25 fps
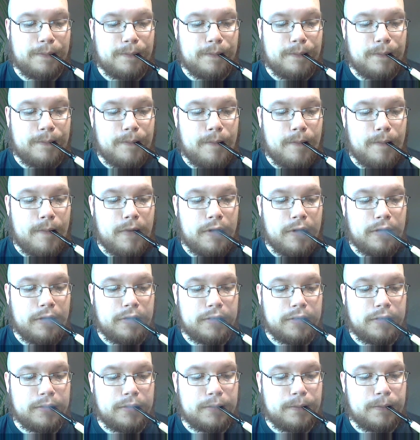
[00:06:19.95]

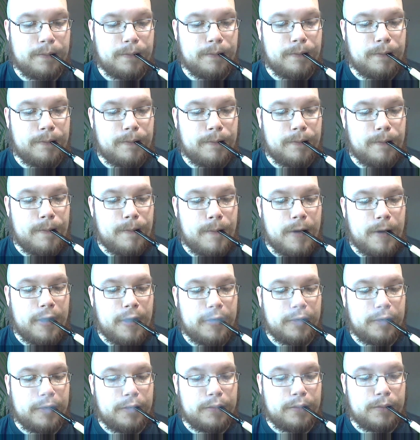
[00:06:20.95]

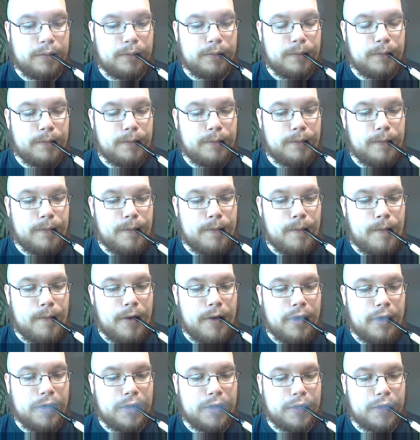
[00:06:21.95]

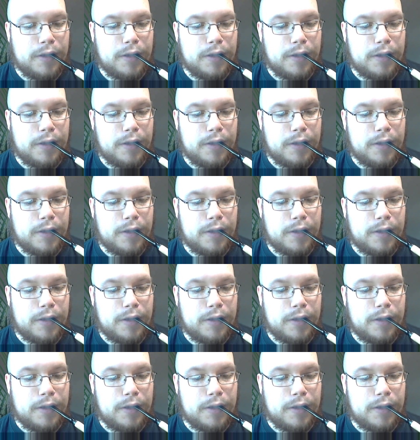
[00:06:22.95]
Nothing is said.